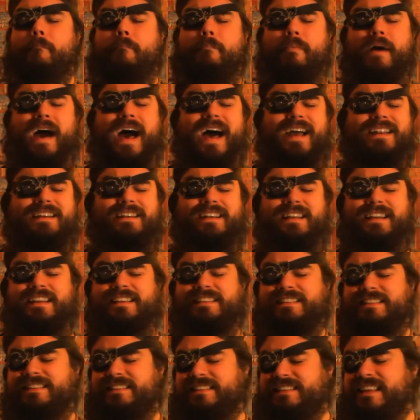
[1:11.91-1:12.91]
badly
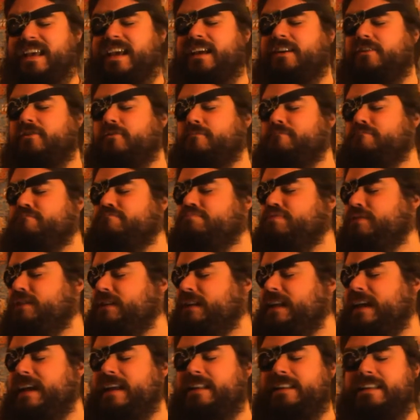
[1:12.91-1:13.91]
sick,
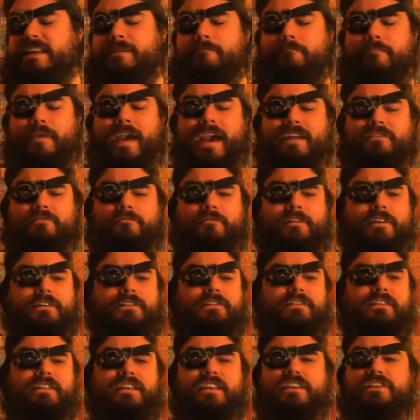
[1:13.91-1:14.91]
completely
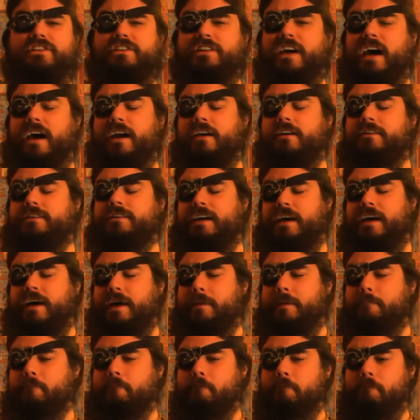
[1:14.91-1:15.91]
bedridden the entire
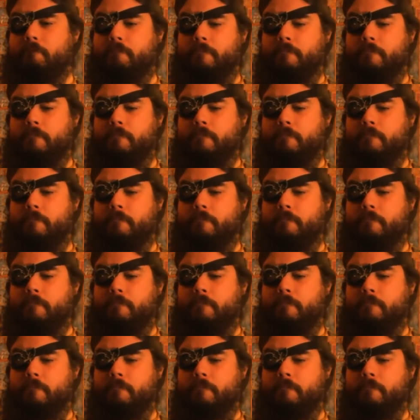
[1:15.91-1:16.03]
time.